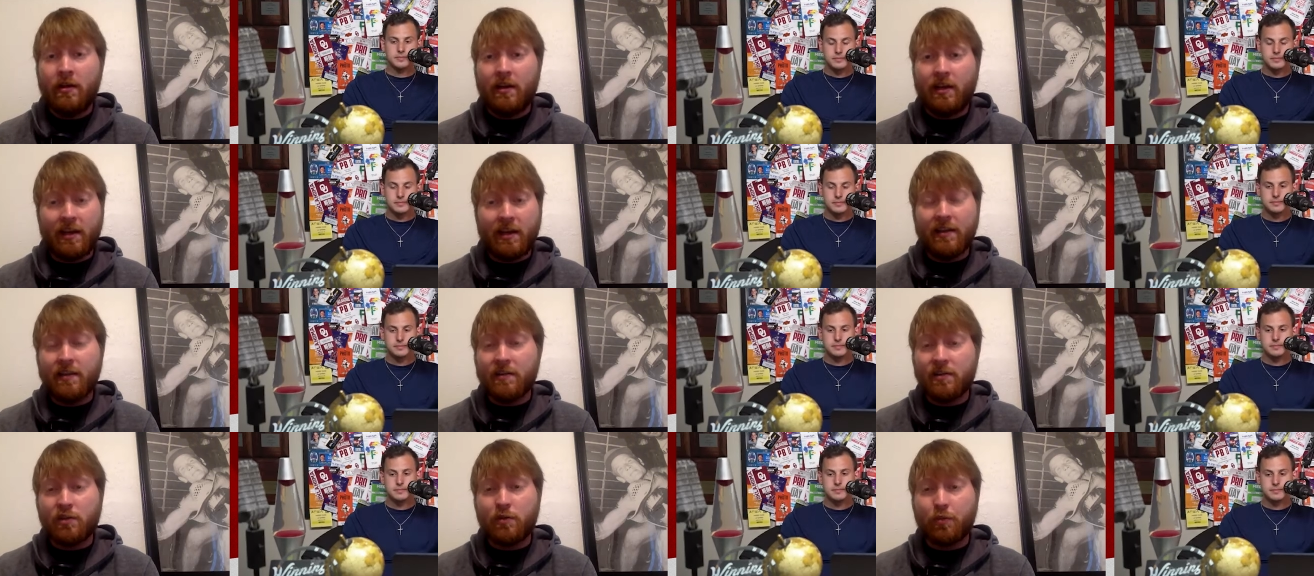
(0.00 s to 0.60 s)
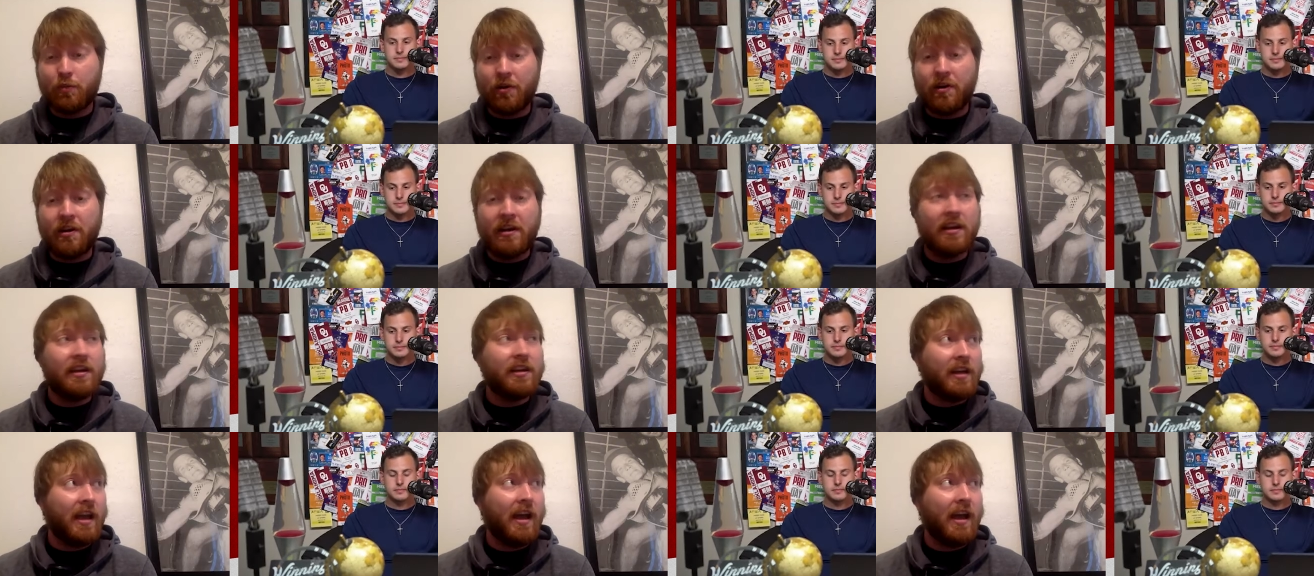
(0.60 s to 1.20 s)
Speaker 1: in the spring.
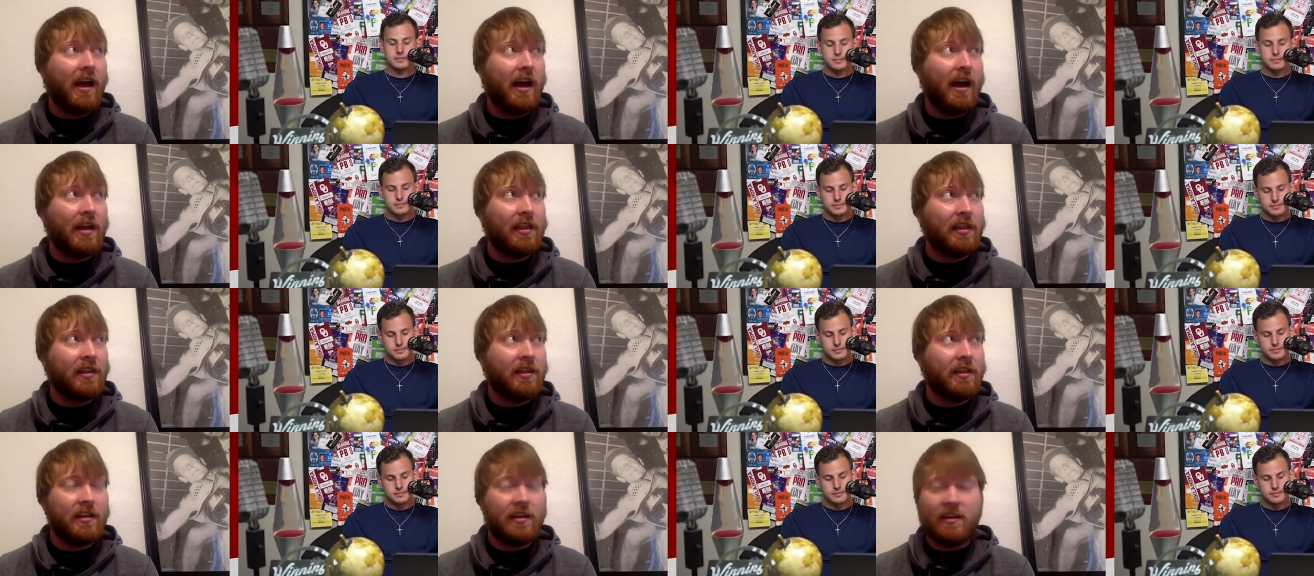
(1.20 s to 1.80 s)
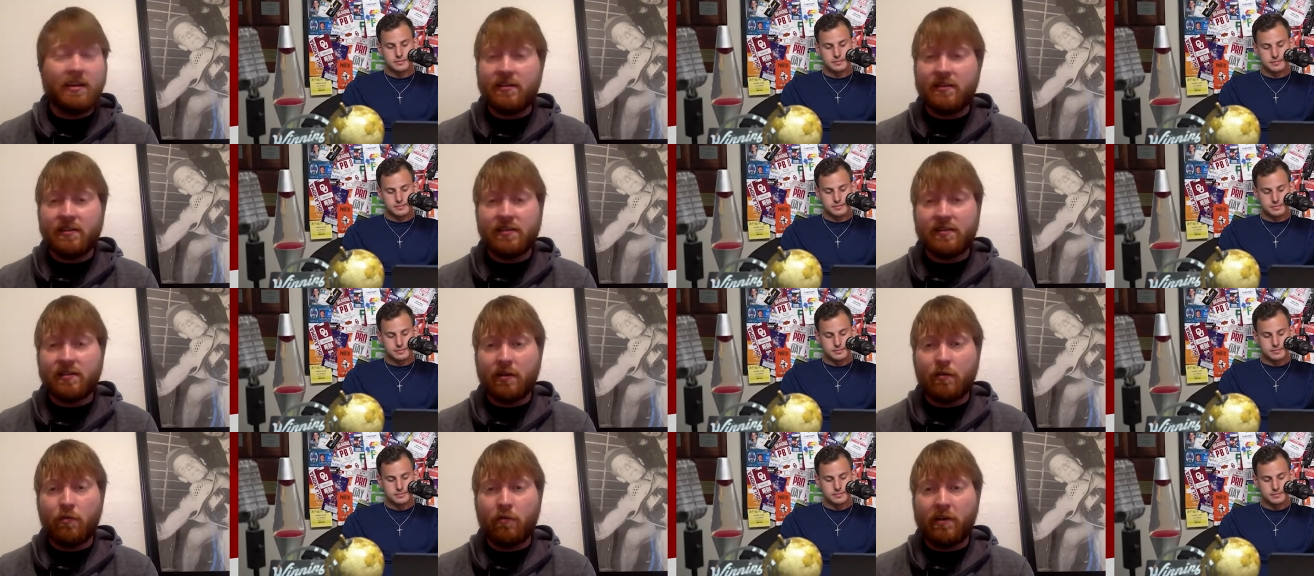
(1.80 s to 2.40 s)
And yeah, I think he's in
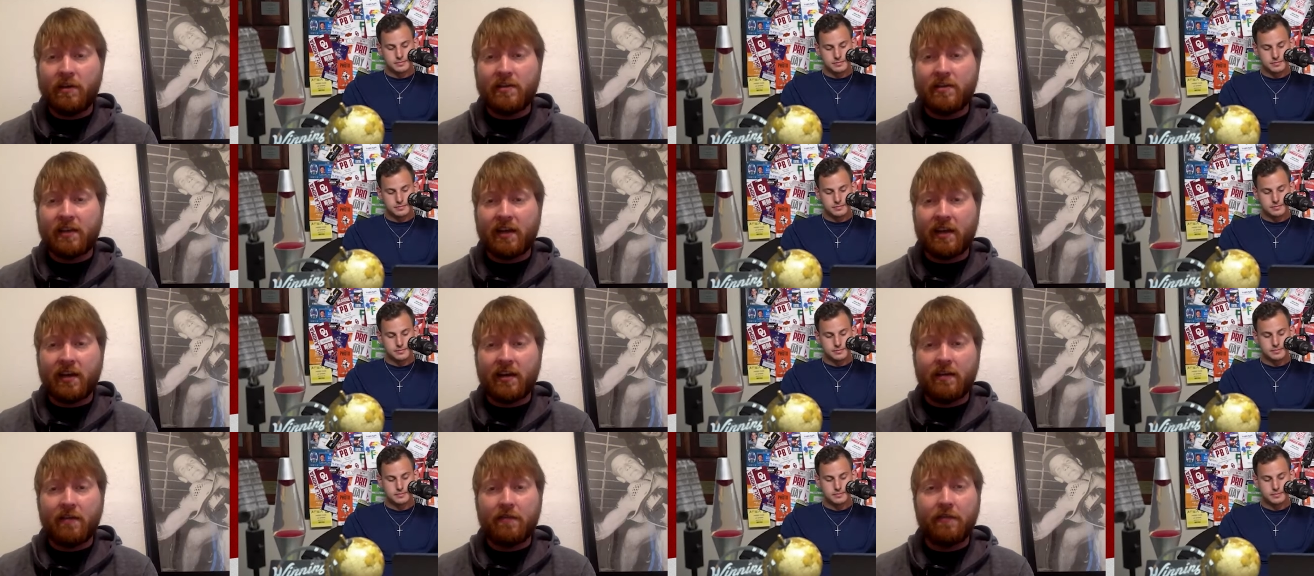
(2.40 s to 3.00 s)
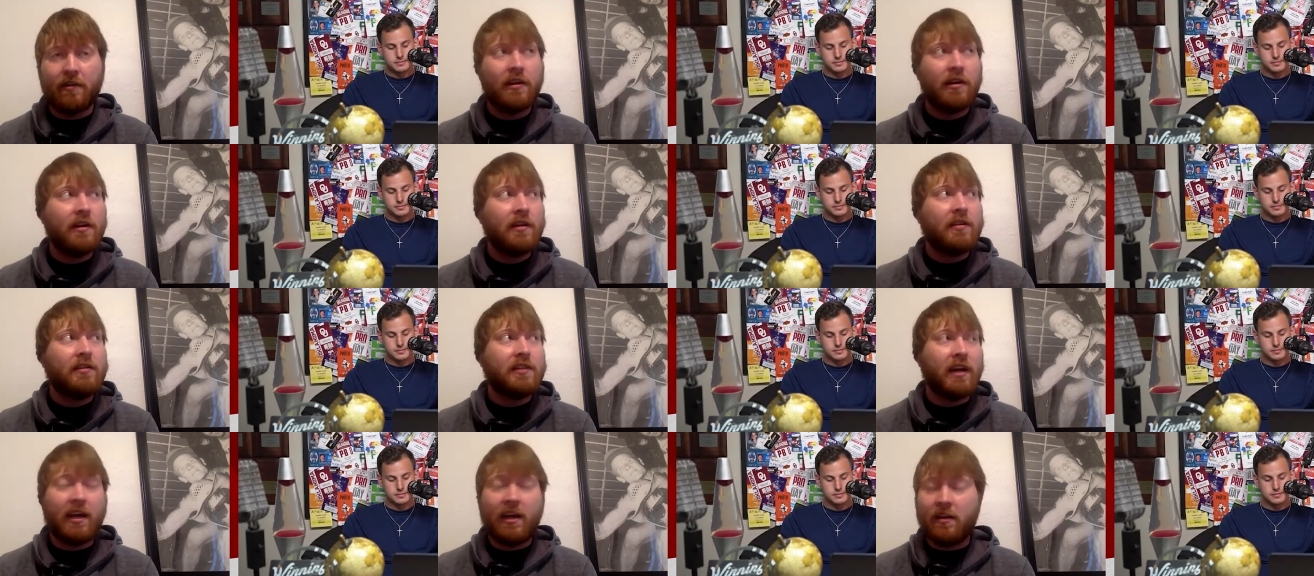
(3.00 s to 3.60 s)
some ways kind of
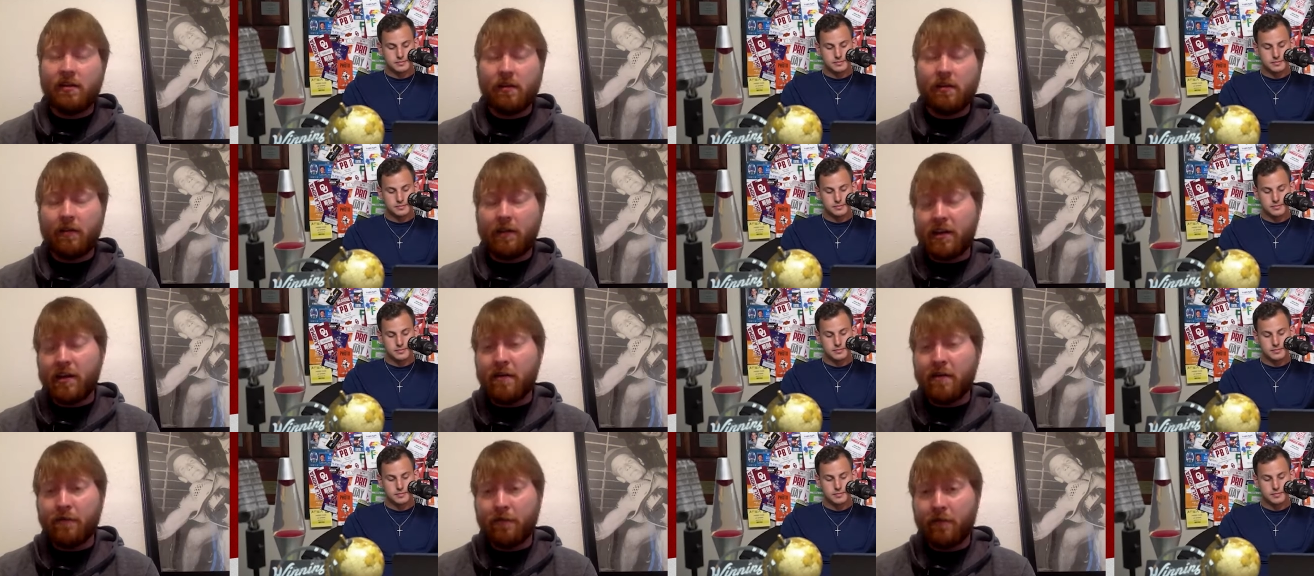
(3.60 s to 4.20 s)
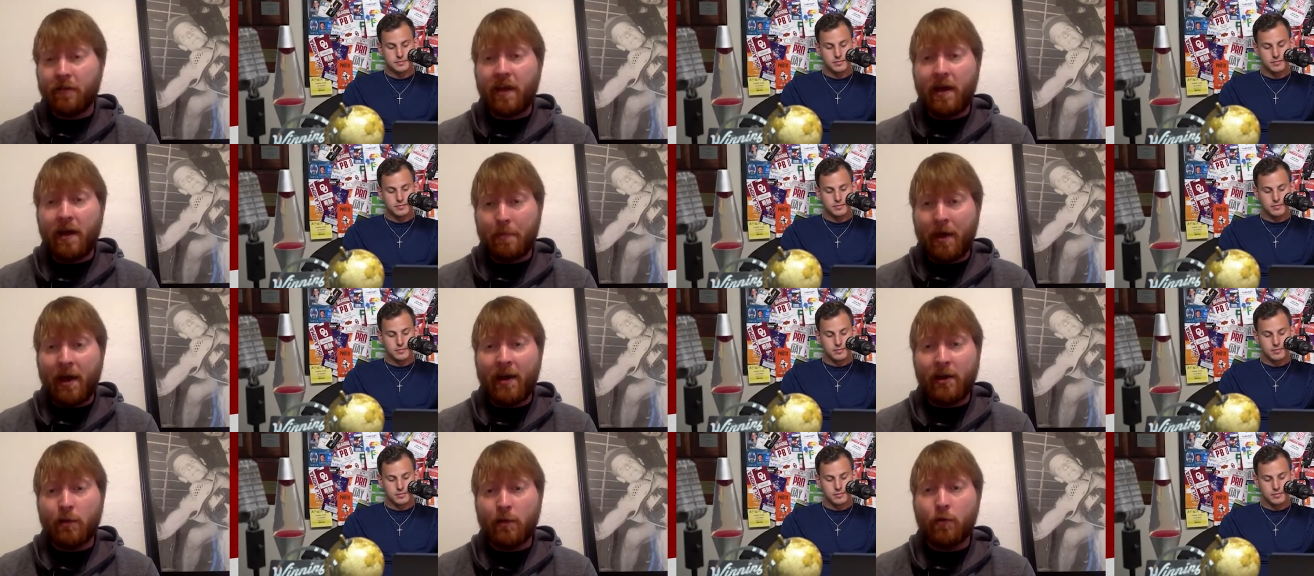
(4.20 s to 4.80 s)
taking the lead for that
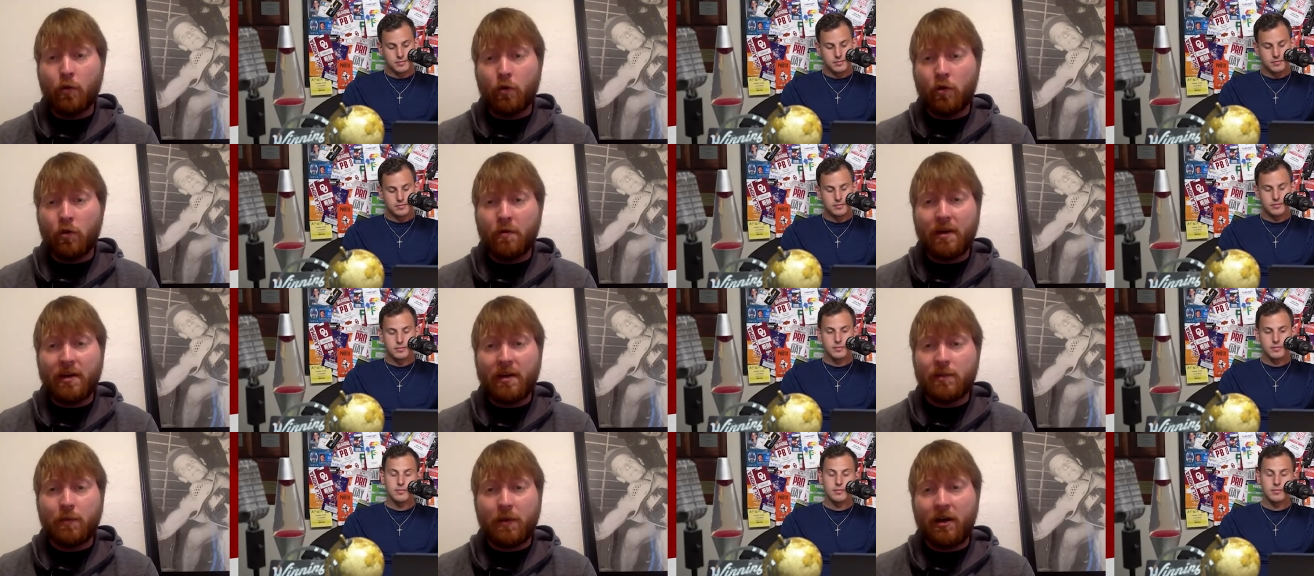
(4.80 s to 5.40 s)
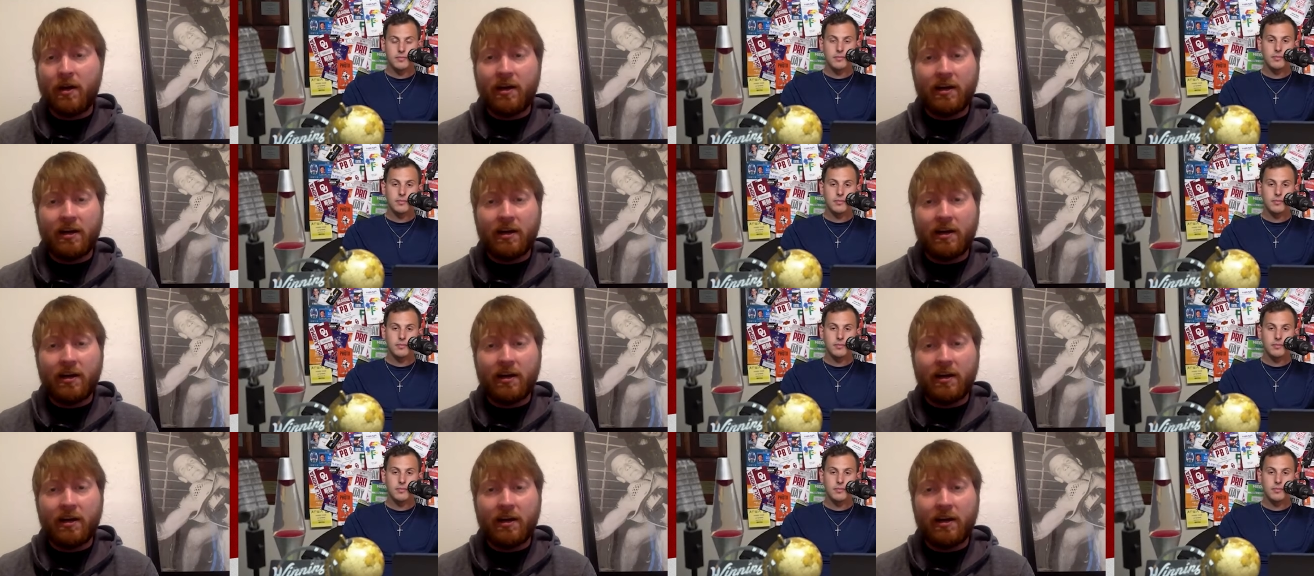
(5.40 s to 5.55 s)
backup quarterback spot.